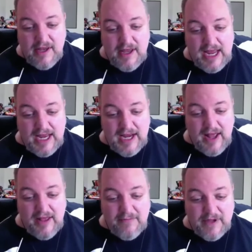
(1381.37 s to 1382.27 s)
and
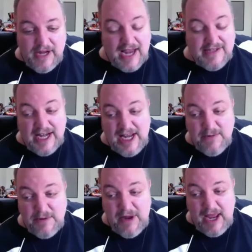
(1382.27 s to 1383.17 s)
uh, the guy said he
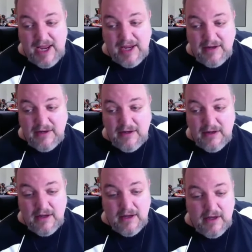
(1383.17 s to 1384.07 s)
would pay
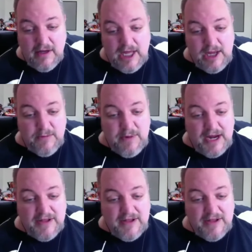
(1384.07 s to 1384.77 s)
he would pay the